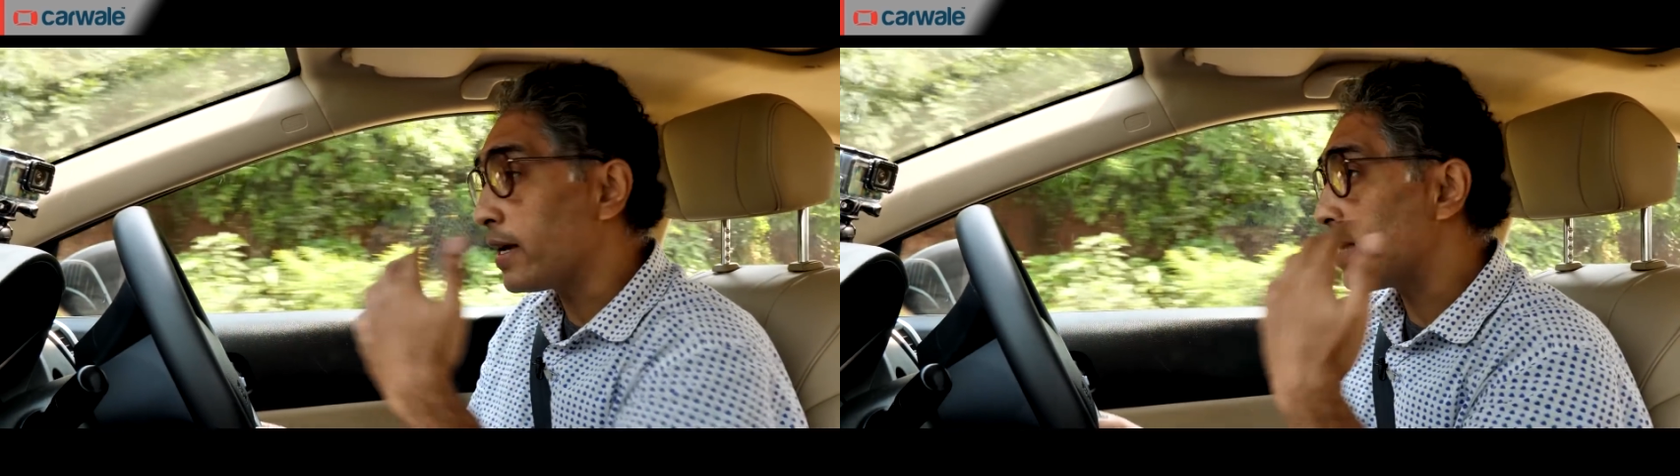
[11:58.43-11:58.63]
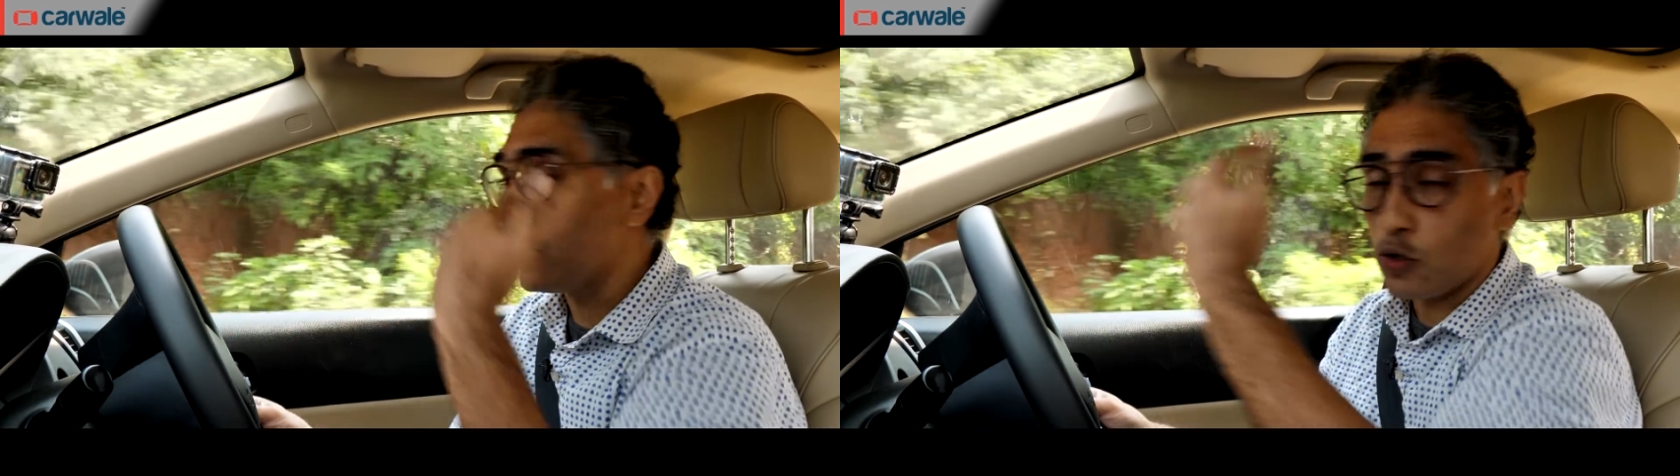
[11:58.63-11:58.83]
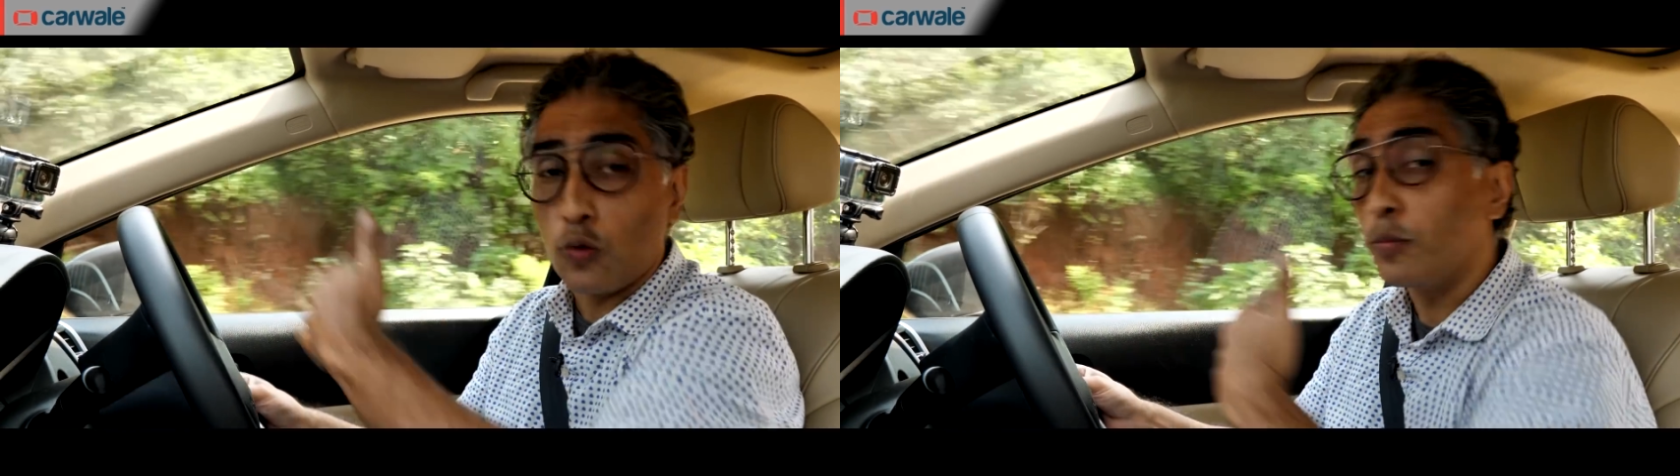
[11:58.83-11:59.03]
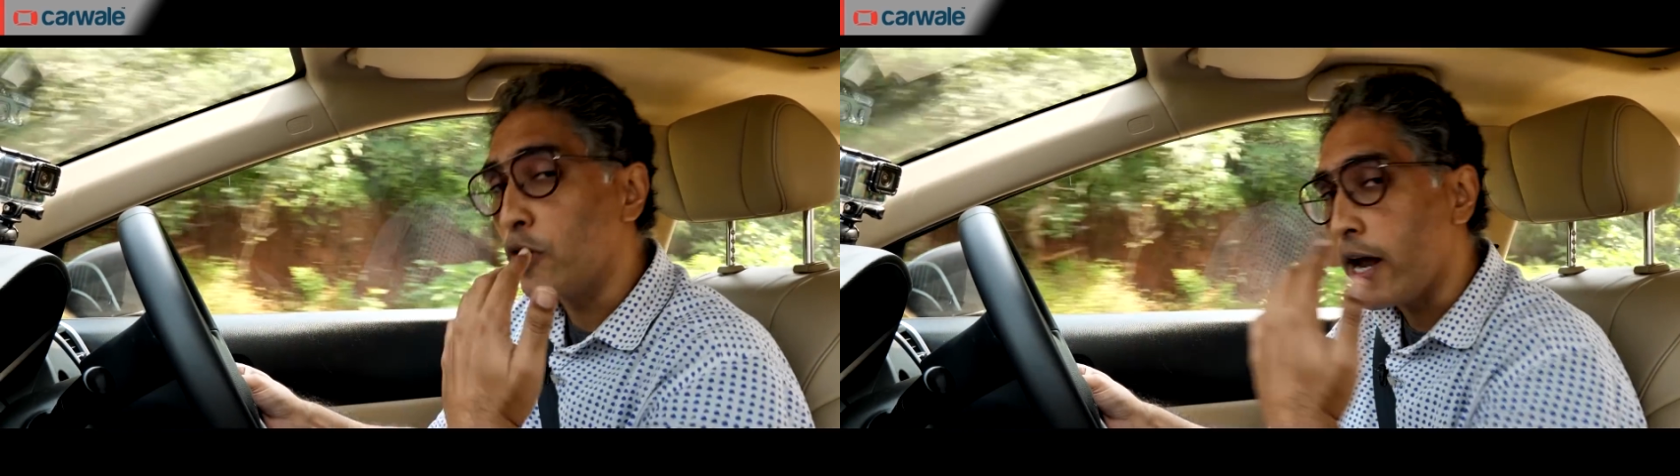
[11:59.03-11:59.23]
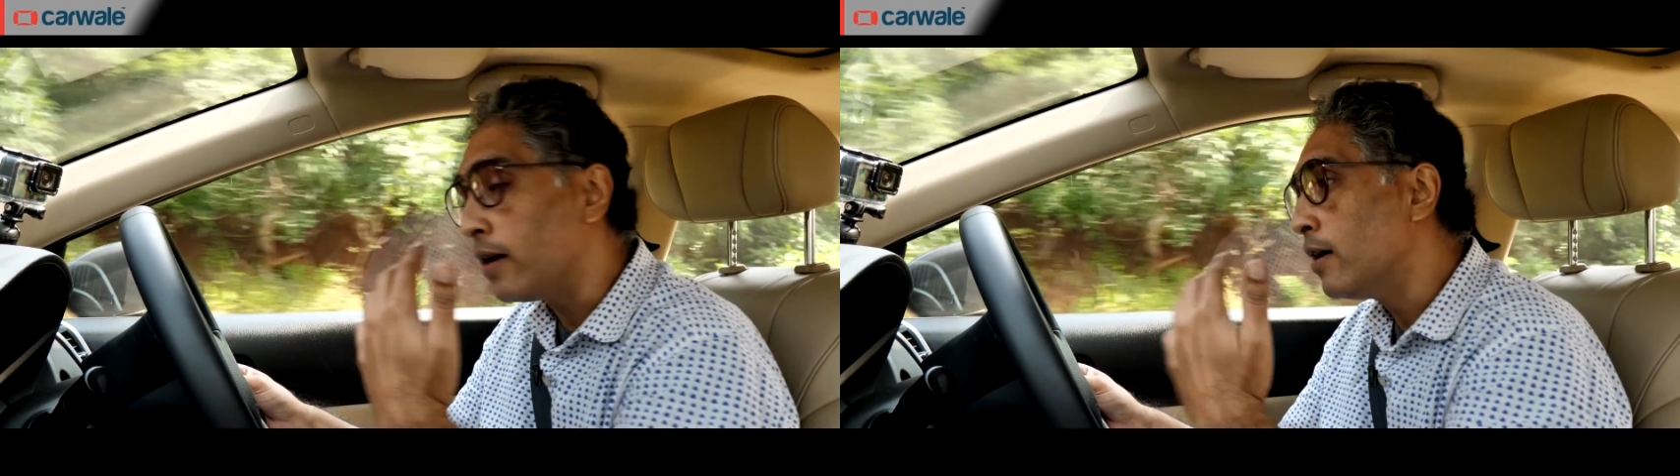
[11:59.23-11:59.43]
has its own
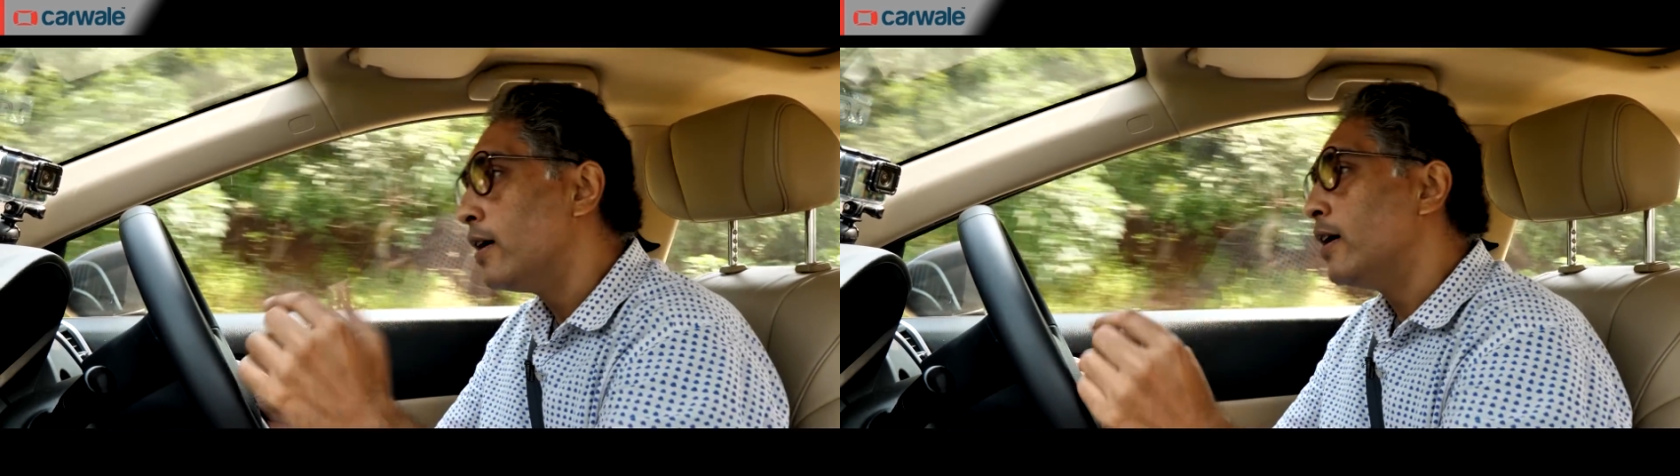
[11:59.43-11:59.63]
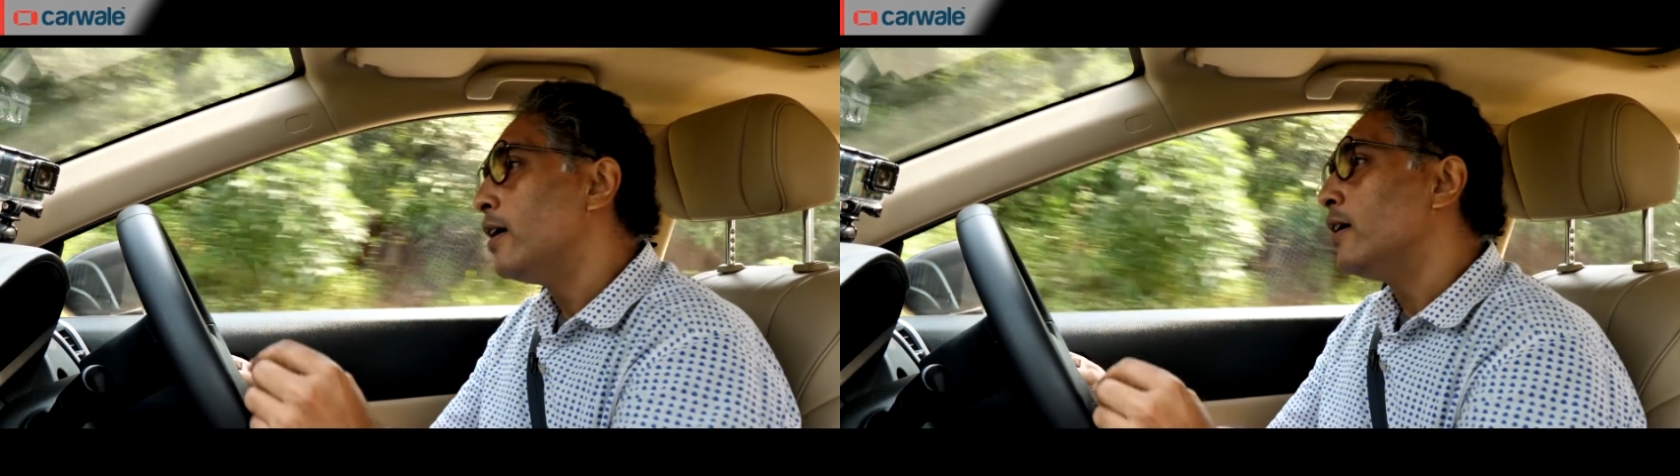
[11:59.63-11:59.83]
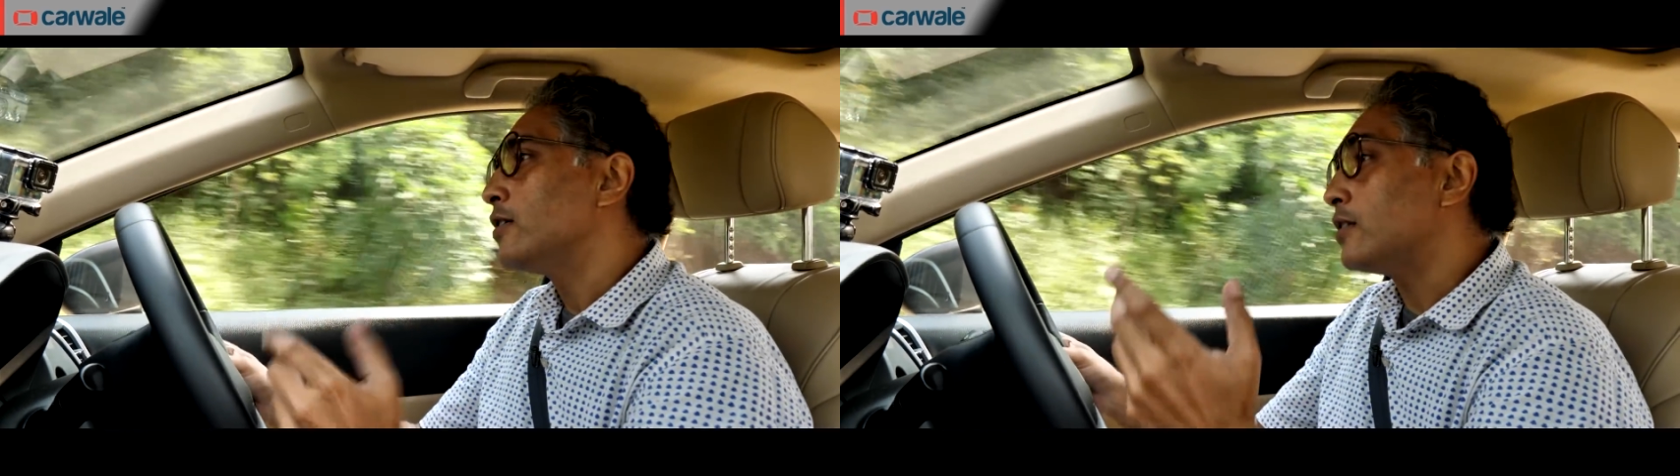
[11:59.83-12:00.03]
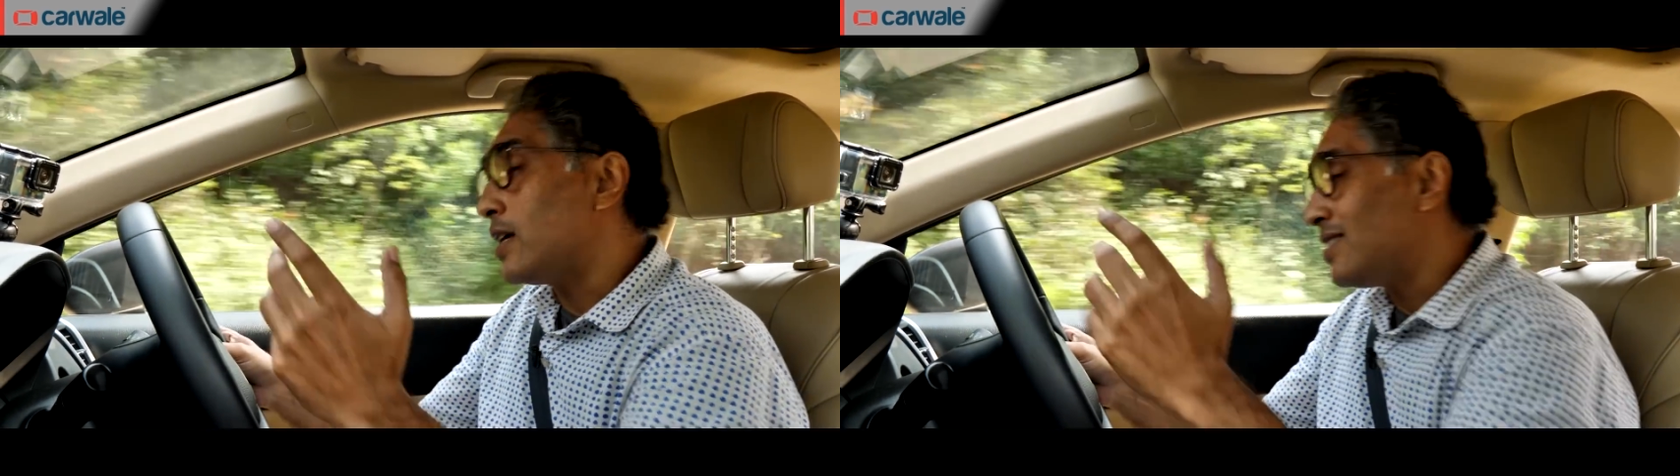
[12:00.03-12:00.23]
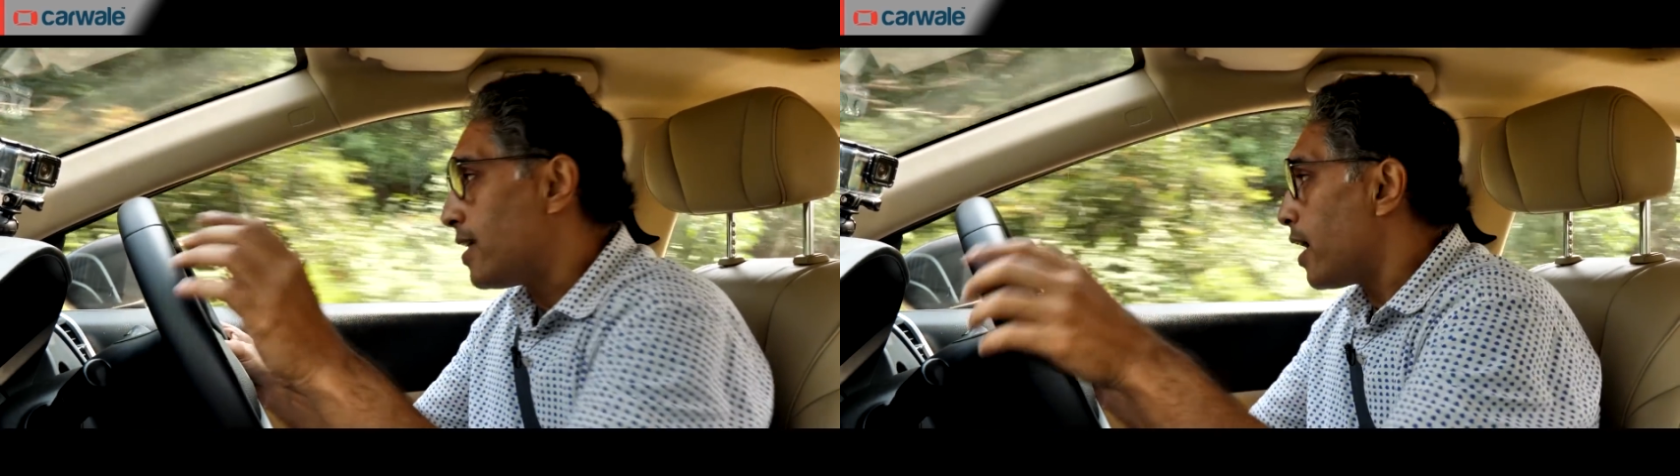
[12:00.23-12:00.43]
brain. So
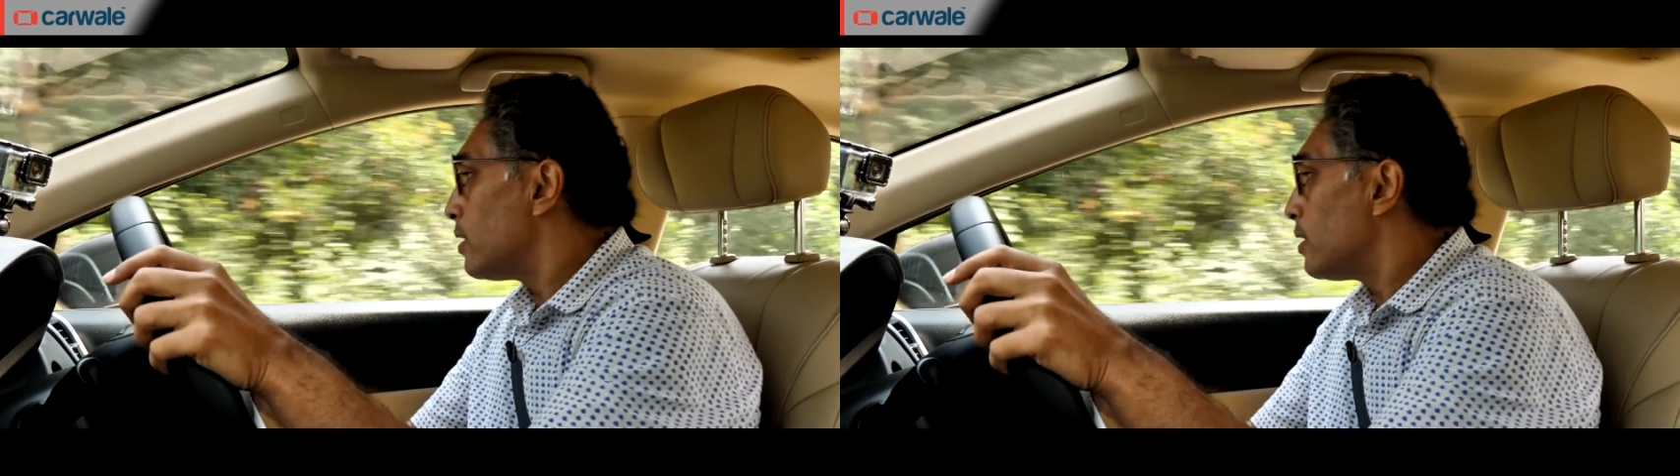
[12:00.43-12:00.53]
that's that.